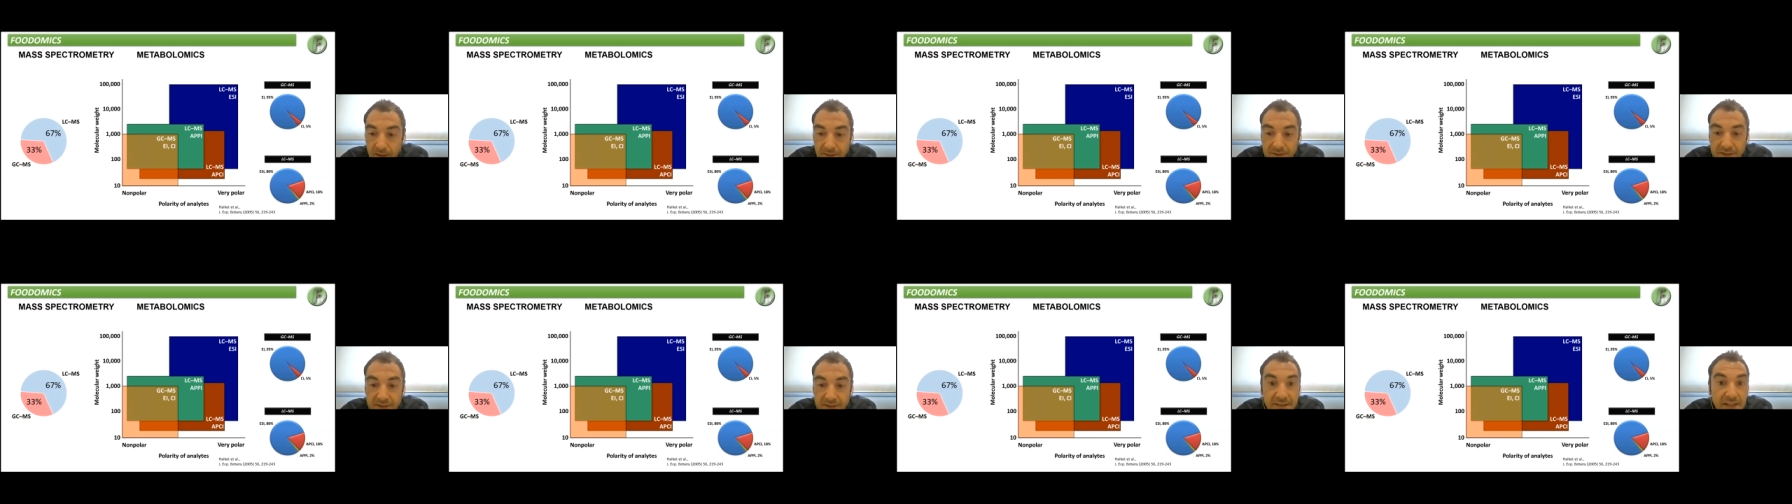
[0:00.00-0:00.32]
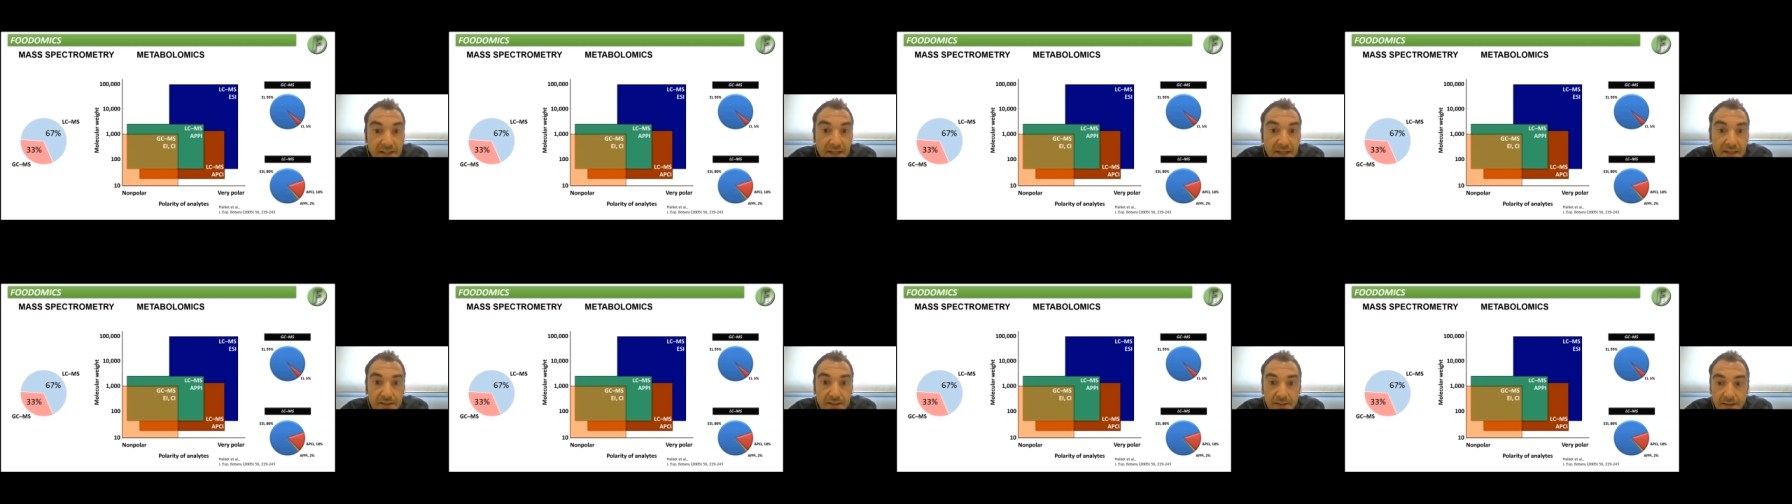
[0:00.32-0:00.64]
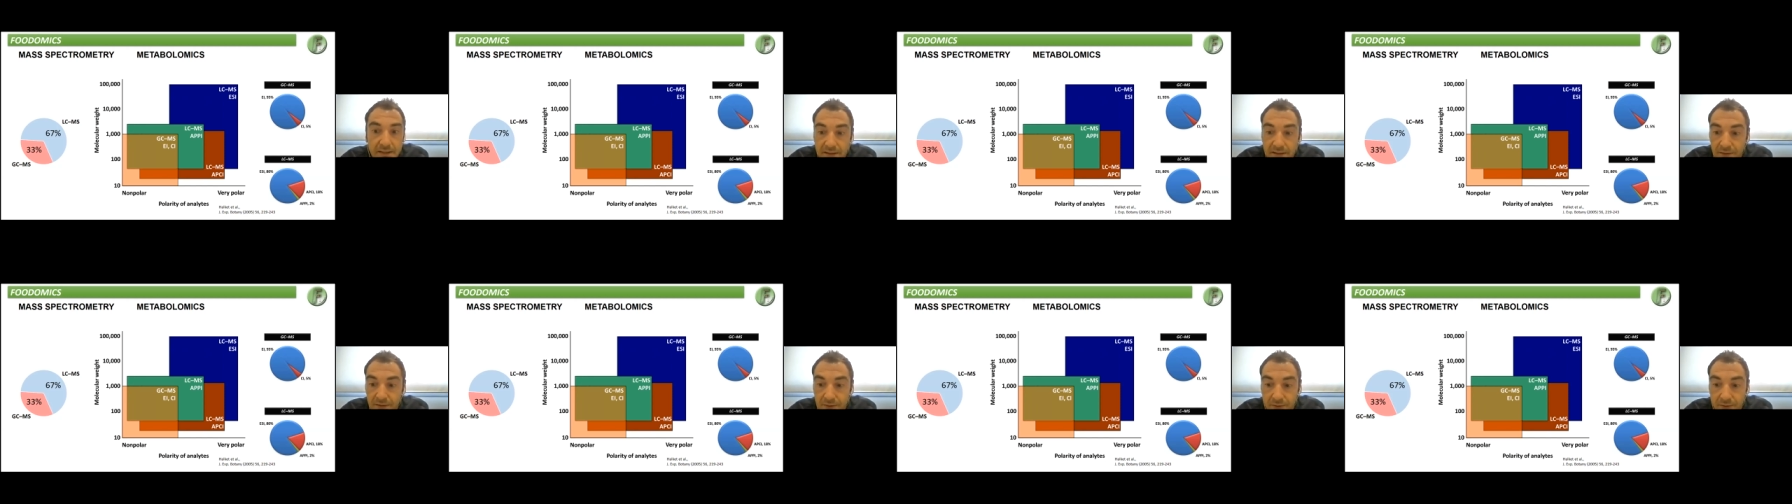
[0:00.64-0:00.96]
detect
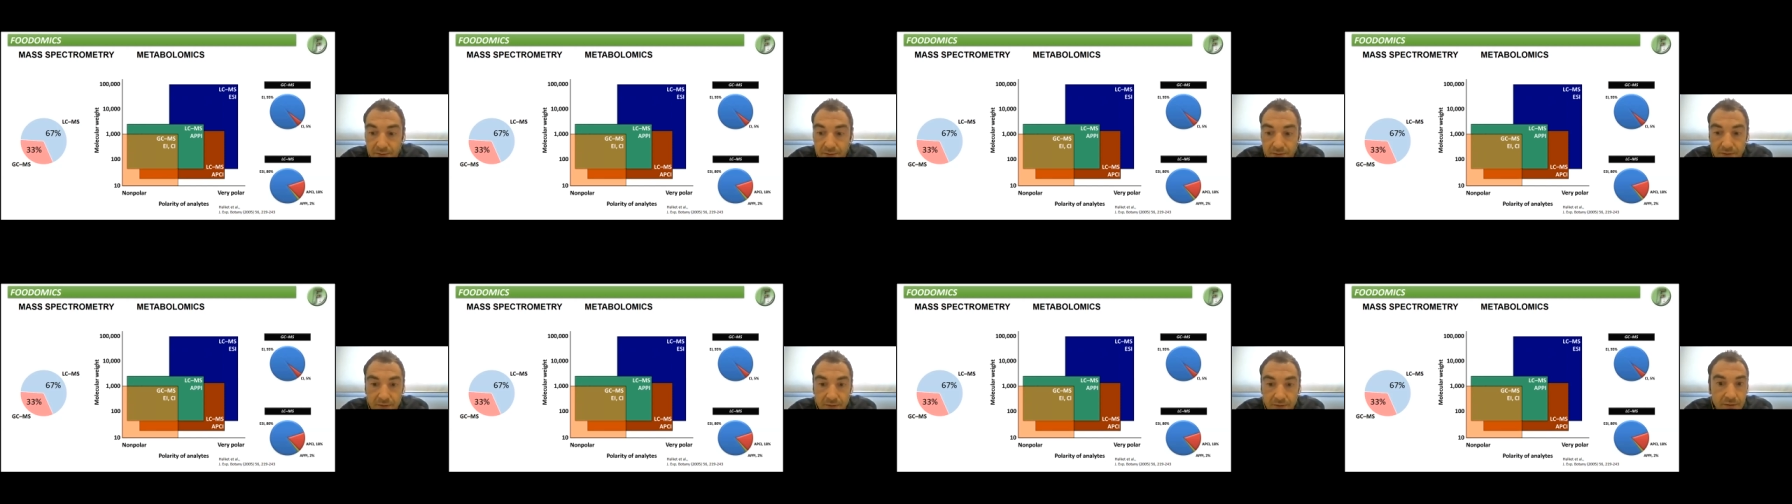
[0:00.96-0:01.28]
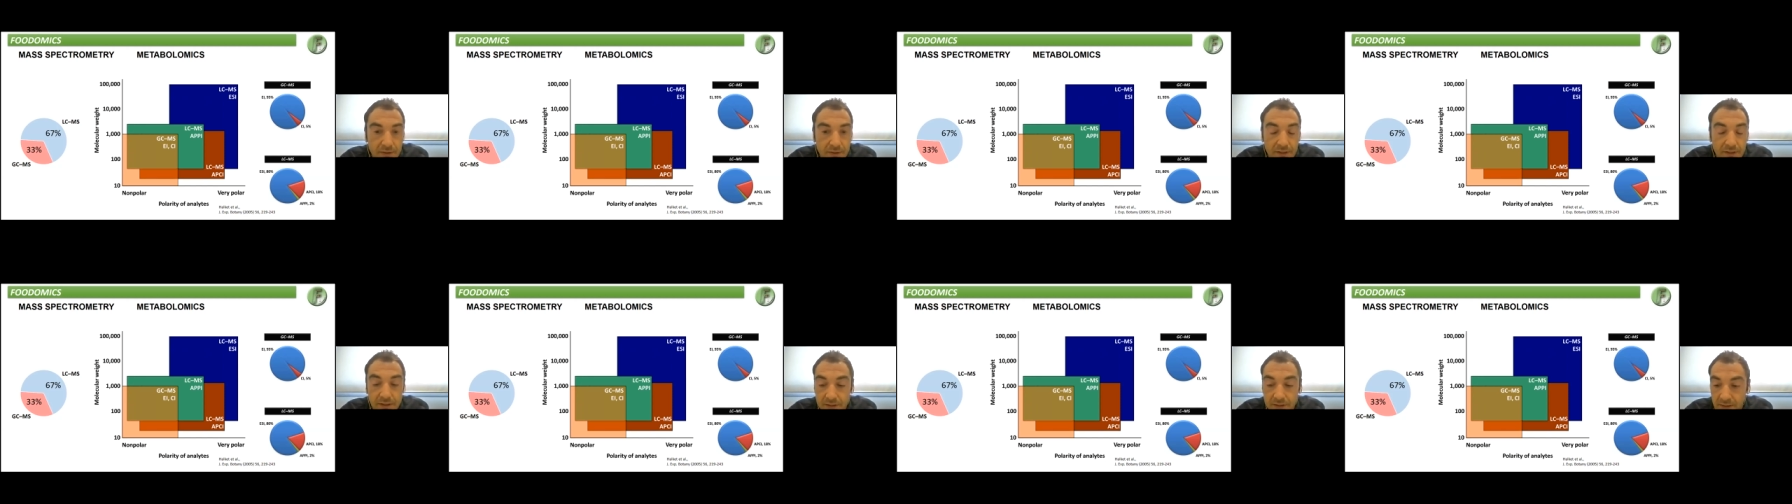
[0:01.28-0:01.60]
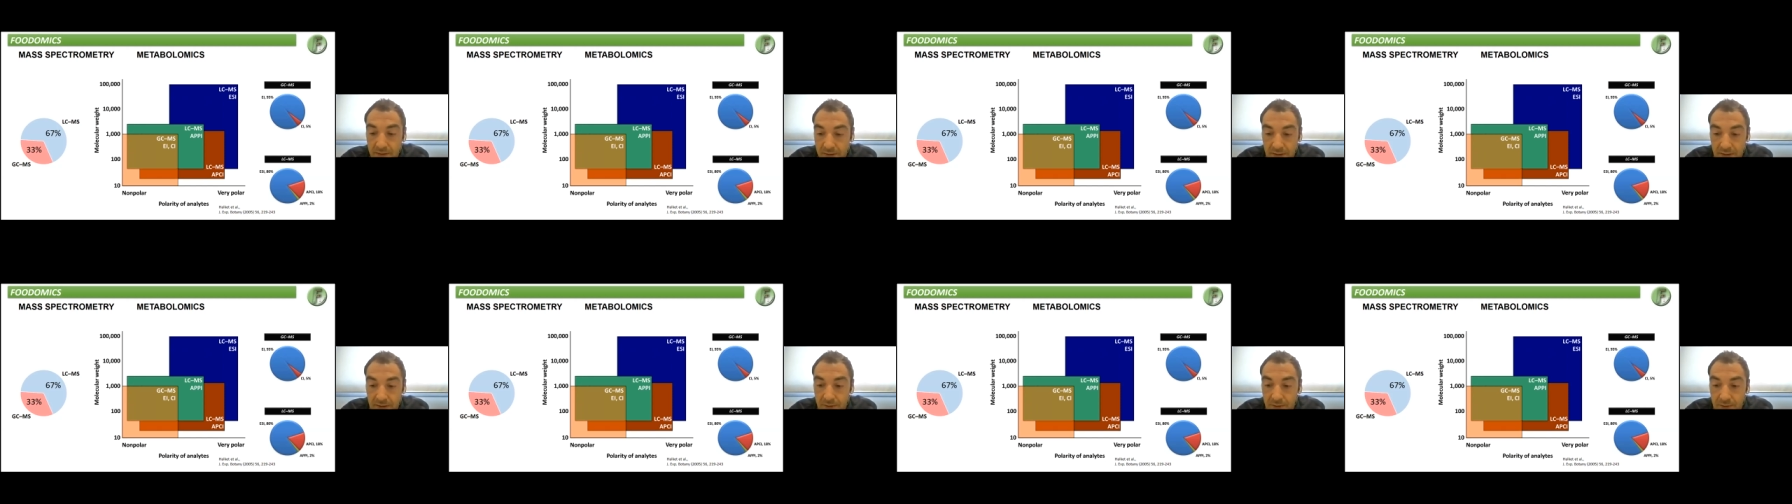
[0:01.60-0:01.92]
in our,
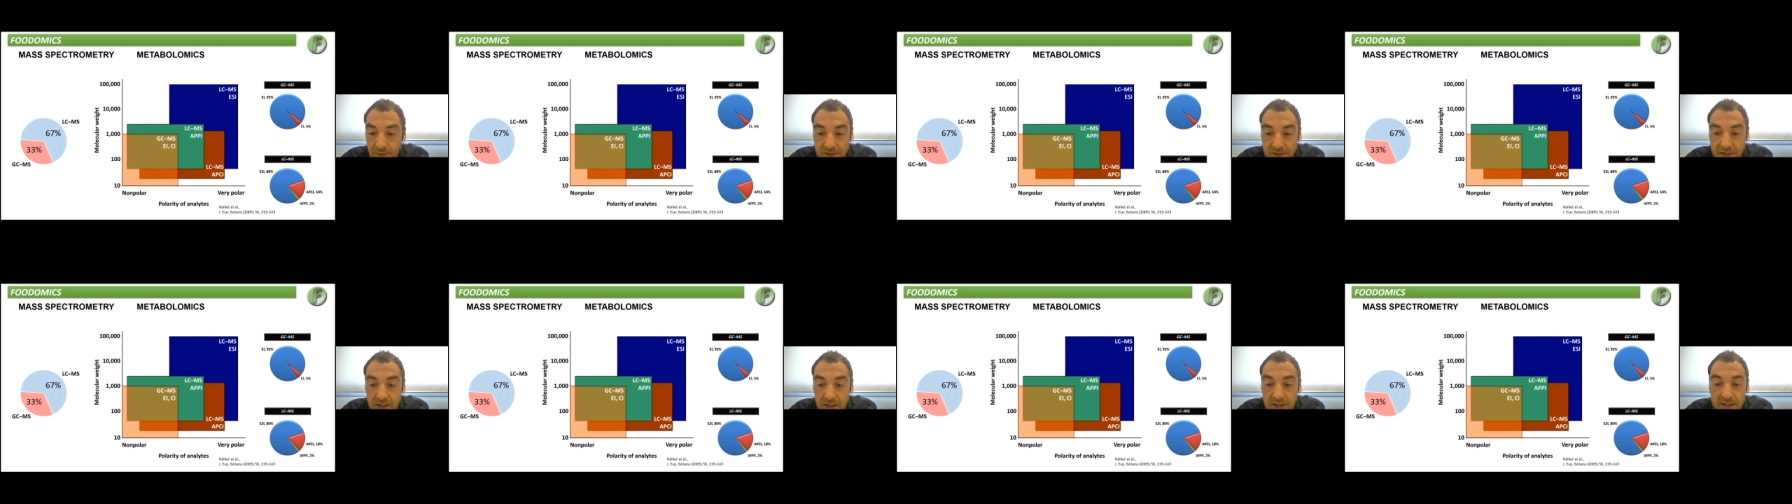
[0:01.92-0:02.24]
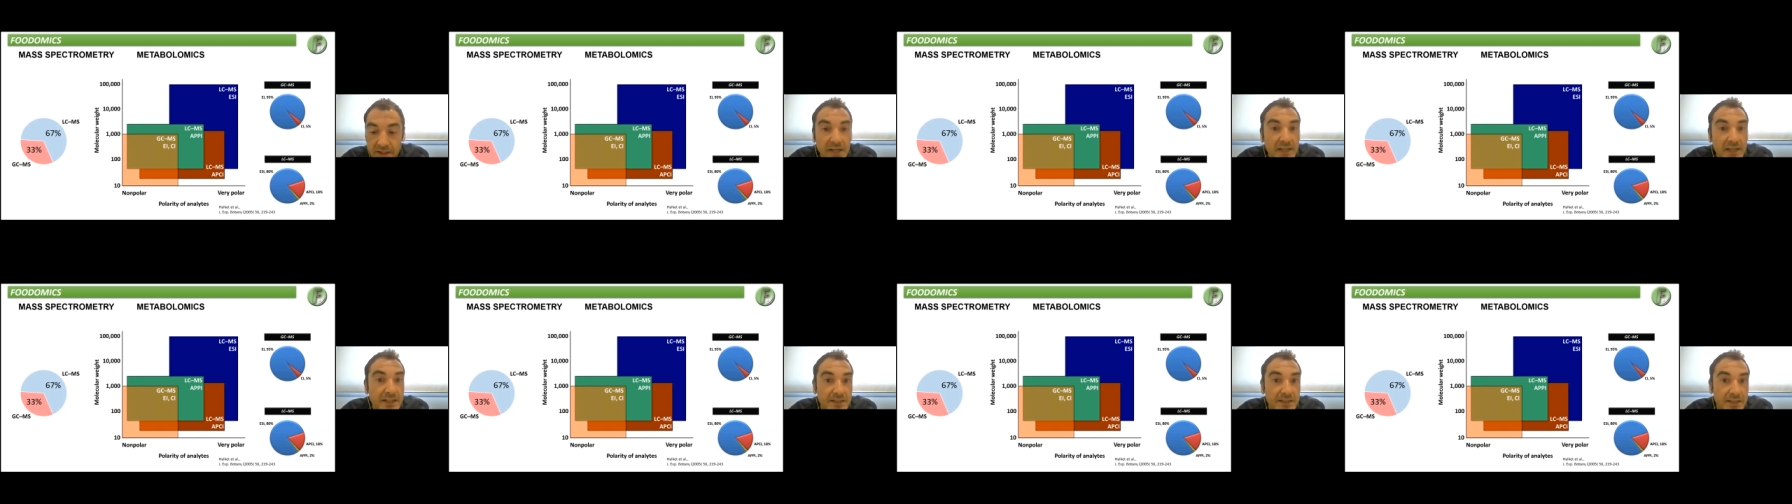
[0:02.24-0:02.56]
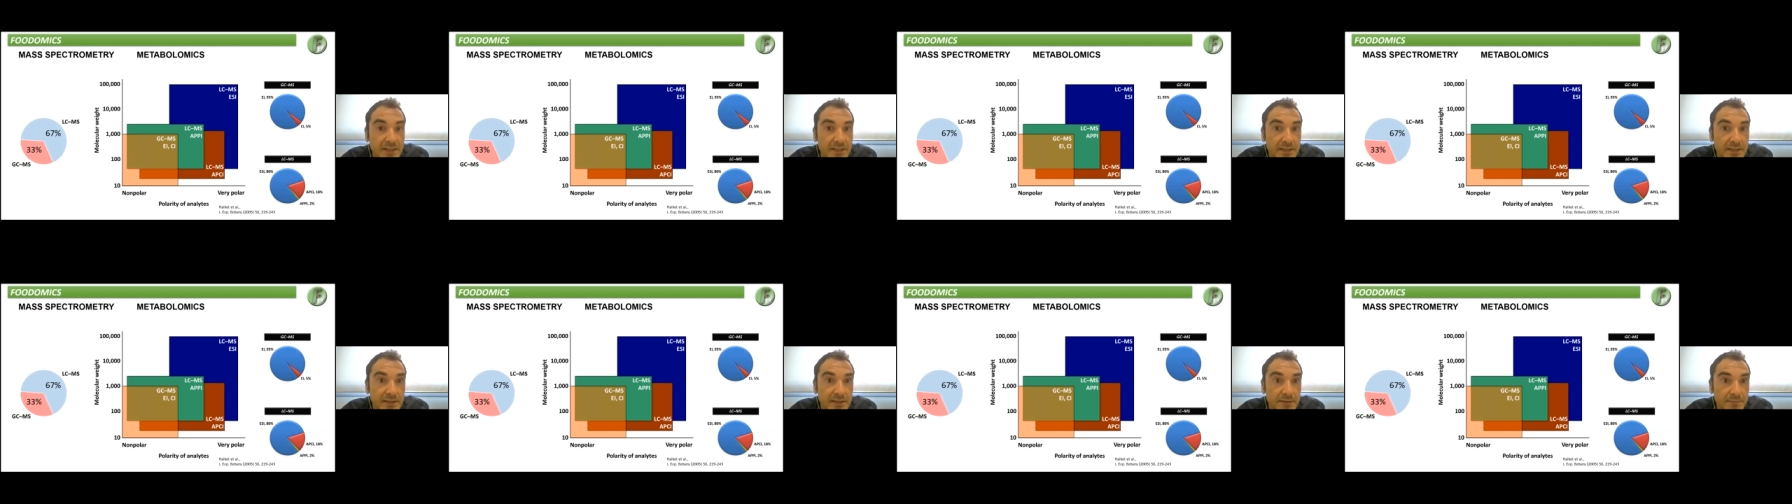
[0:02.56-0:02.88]
in, in our
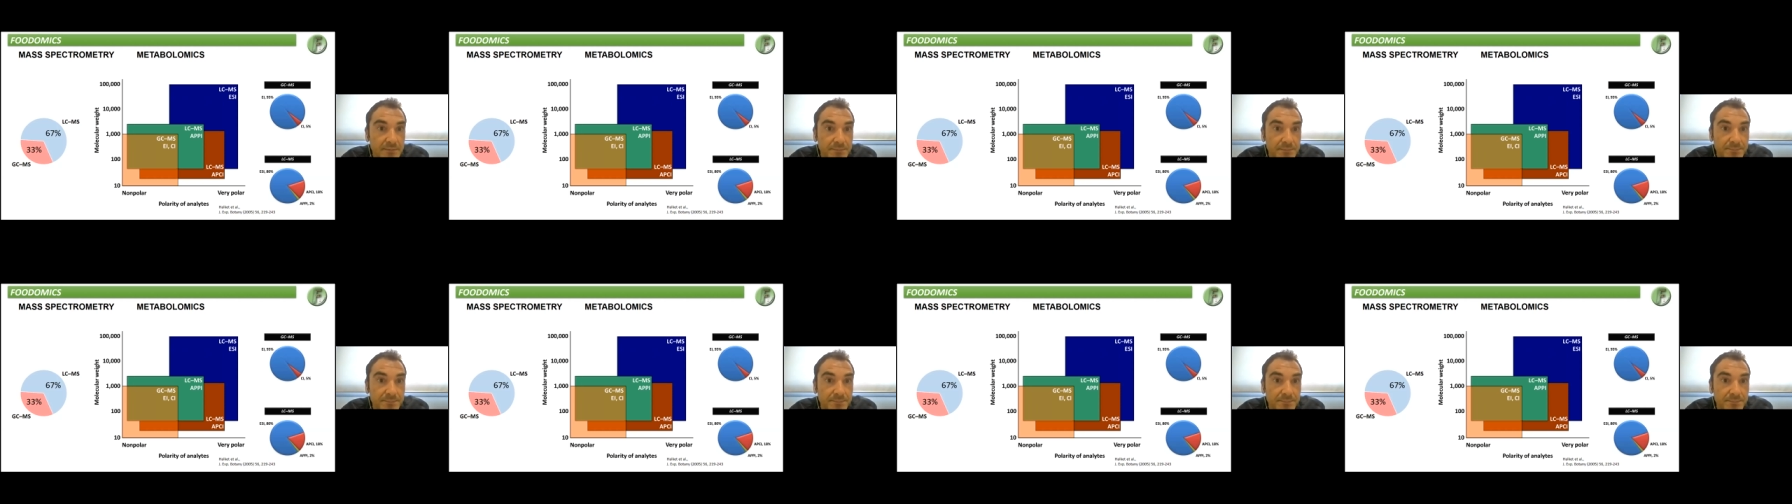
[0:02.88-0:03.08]
analysis.